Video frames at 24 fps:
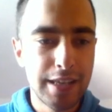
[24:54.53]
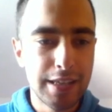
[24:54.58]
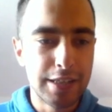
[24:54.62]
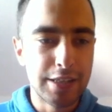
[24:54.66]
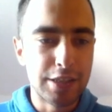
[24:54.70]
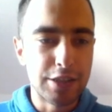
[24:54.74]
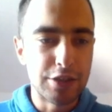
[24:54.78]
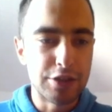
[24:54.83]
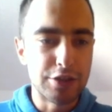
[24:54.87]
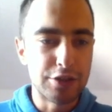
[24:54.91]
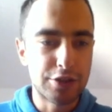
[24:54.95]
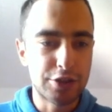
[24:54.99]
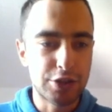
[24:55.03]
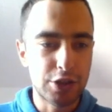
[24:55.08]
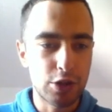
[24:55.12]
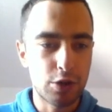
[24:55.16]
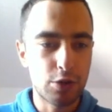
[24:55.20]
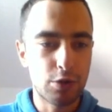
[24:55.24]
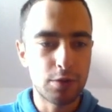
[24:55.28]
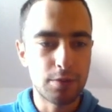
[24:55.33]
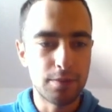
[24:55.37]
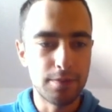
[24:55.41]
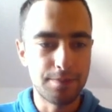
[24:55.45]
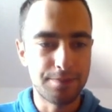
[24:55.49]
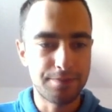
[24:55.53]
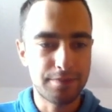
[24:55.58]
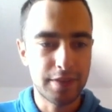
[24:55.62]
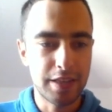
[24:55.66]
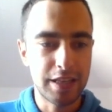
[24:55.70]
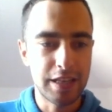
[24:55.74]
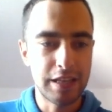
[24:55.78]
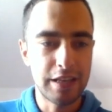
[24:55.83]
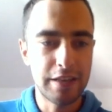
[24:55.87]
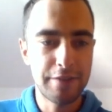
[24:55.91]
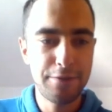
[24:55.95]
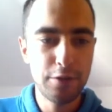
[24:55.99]
So
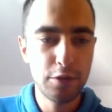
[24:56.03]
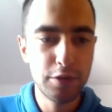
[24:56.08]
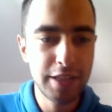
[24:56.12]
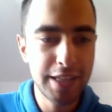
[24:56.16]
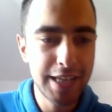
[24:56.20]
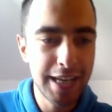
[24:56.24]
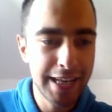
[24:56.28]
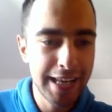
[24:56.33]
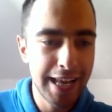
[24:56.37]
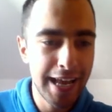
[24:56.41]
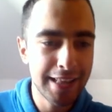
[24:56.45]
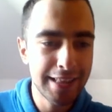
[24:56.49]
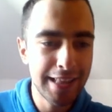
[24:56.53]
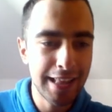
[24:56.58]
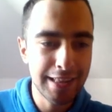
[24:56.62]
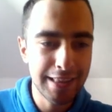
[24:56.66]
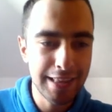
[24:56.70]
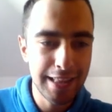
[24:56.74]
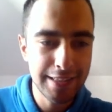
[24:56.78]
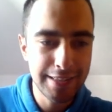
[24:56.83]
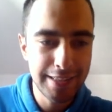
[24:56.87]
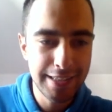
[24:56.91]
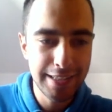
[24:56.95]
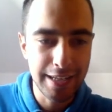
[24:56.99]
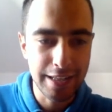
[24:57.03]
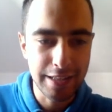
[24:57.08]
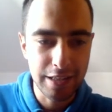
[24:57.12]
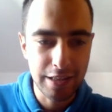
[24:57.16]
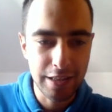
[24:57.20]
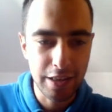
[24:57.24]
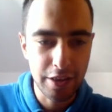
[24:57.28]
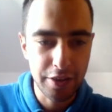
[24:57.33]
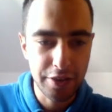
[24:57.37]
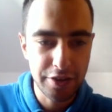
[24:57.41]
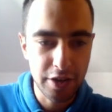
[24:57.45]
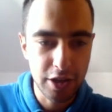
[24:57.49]
if you didn't get that, let's see
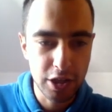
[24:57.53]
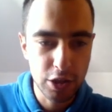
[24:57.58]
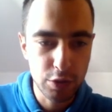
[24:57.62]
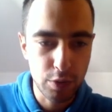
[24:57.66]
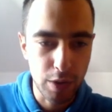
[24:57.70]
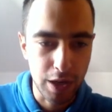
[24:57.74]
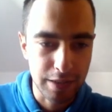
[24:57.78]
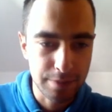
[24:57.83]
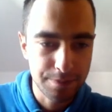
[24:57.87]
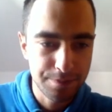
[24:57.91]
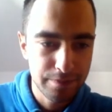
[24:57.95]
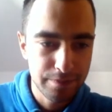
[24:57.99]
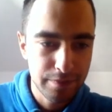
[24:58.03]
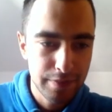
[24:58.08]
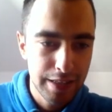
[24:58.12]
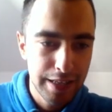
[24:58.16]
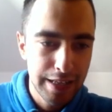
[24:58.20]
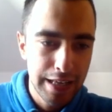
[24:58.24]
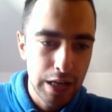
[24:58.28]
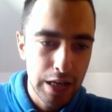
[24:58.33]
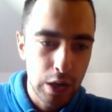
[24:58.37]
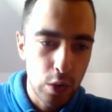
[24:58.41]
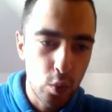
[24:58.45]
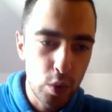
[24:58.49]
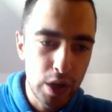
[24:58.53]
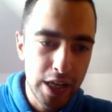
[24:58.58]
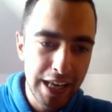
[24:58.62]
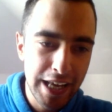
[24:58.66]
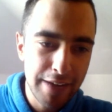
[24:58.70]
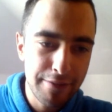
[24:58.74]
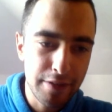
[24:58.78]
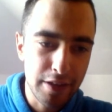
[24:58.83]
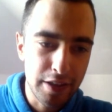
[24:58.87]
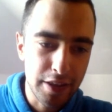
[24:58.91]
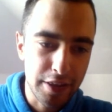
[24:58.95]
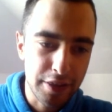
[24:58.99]
the third one. We
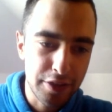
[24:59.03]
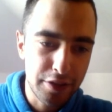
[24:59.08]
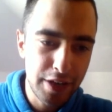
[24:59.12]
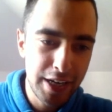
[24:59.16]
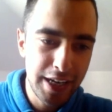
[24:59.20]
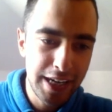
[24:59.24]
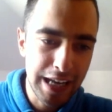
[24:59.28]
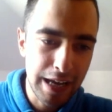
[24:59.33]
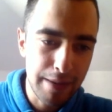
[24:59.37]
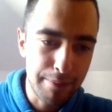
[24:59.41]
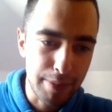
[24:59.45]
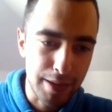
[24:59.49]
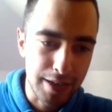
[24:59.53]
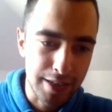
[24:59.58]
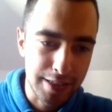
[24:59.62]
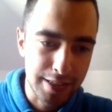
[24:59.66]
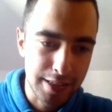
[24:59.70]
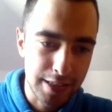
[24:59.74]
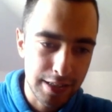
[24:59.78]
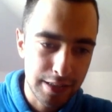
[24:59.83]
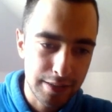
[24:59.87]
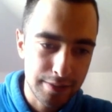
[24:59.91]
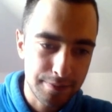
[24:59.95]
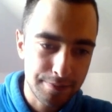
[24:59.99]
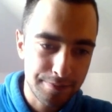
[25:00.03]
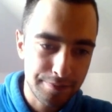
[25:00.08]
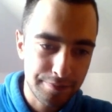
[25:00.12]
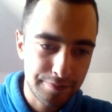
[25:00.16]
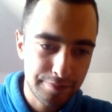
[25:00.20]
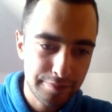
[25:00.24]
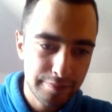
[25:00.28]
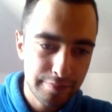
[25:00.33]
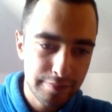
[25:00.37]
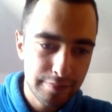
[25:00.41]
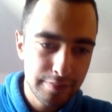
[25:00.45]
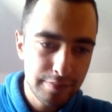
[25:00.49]
have 3 numbers.
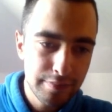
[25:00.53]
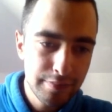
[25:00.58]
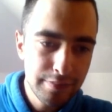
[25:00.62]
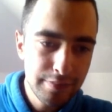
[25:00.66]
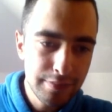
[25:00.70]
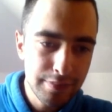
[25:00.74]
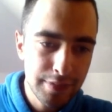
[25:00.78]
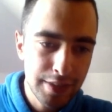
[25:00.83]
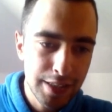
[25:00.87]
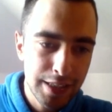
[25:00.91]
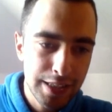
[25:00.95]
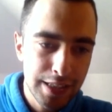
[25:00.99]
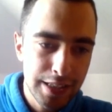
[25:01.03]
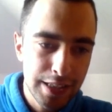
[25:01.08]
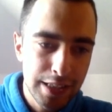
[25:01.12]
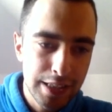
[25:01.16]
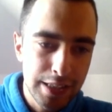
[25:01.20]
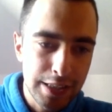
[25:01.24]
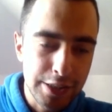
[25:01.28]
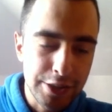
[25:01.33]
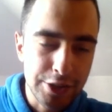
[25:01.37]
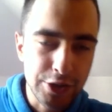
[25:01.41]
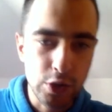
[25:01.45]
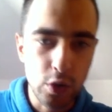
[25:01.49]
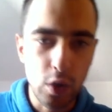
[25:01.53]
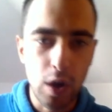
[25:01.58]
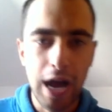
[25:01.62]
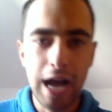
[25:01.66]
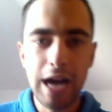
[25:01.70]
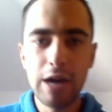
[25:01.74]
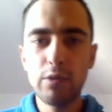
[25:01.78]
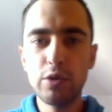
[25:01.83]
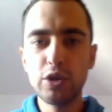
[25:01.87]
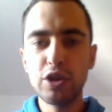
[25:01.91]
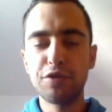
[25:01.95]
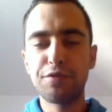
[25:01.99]
So
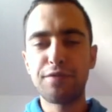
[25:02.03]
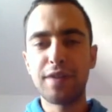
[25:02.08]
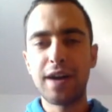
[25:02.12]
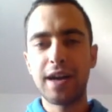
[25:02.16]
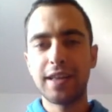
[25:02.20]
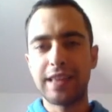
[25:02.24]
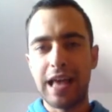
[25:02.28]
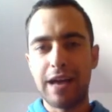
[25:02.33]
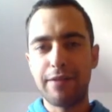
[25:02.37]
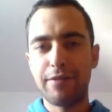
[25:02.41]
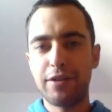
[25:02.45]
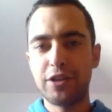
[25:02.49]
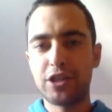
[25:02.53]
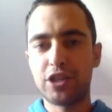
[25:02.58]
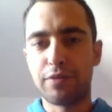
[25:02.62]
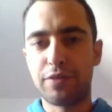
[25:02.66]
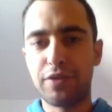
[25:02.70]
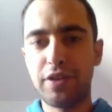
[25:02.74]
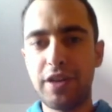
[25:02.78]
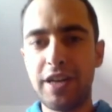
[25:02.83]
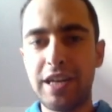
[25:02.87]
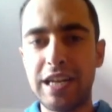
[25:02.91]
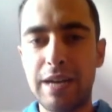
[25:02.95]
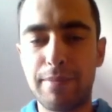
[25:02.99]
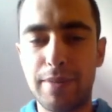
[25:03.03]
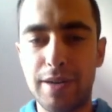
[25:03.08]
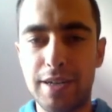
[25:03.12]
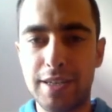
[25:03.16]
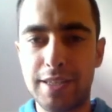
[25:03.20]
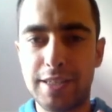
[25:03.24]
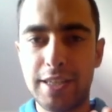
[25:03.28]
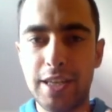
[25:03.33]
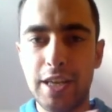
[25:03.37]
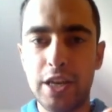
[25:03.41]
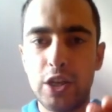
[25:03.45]
how would you find average of 3 numbers?